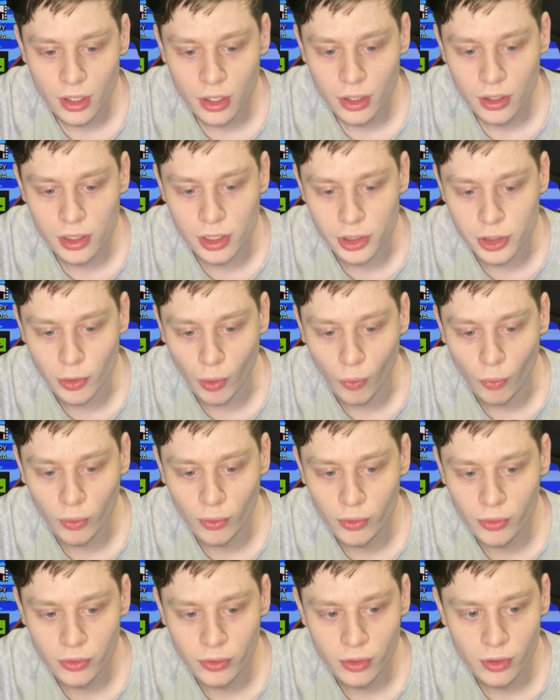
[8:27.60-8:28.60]

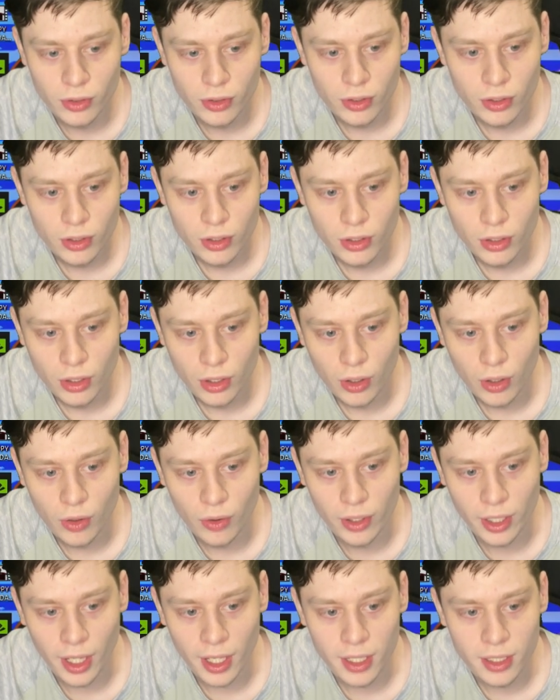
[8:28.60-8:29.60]
controllers,
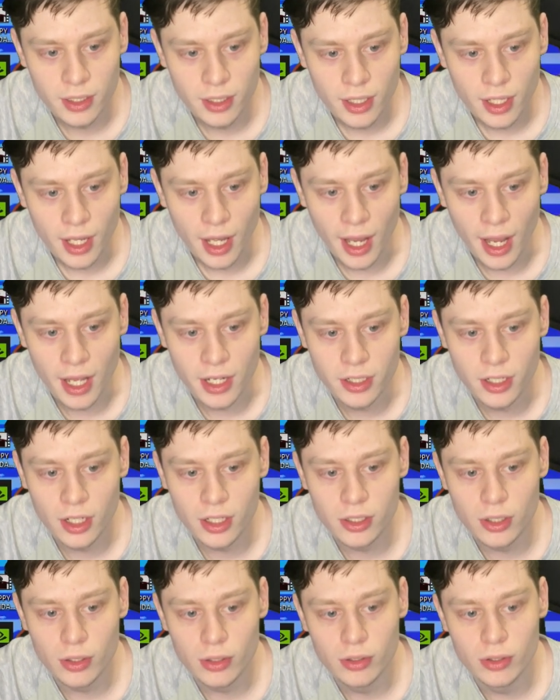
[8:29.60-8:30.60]
okay, and
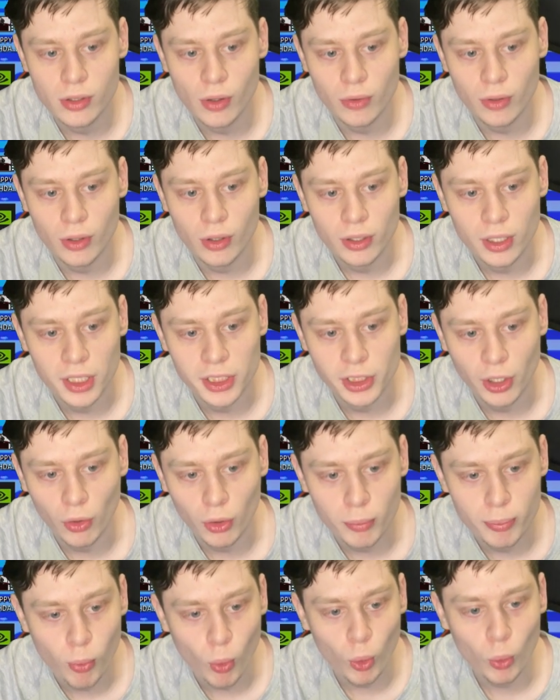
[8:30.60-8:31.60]
then you go to controller
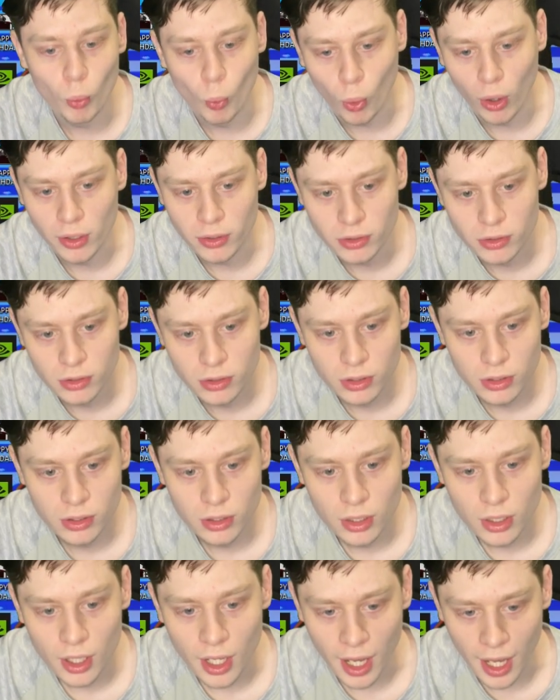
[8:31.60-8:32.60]
port 1,
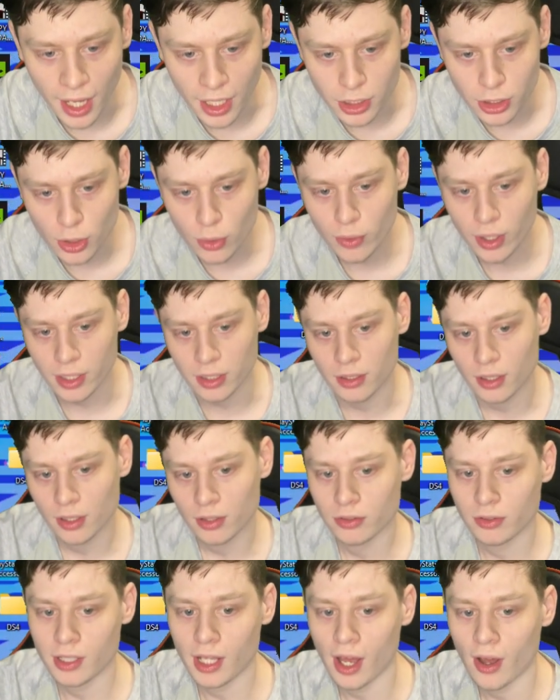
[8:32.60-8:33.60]
and you can
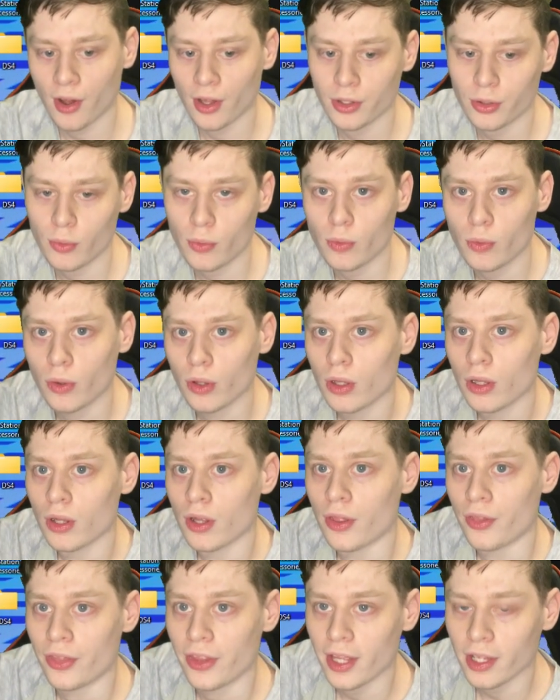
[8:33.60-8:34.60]
see how I do
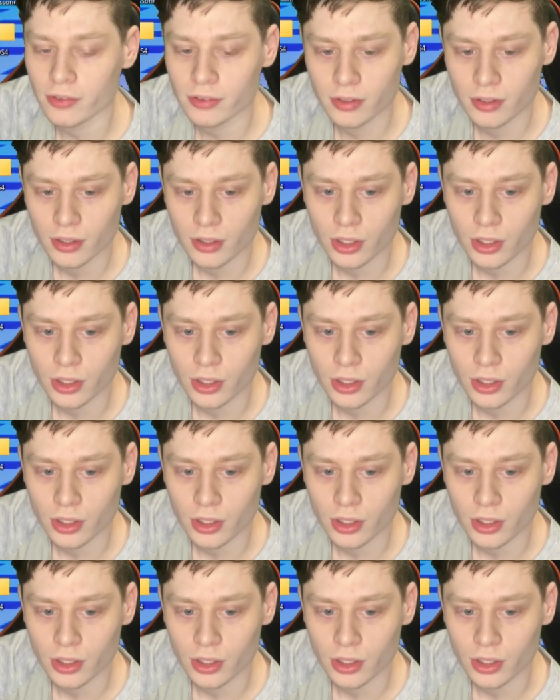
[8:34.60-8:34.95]
this.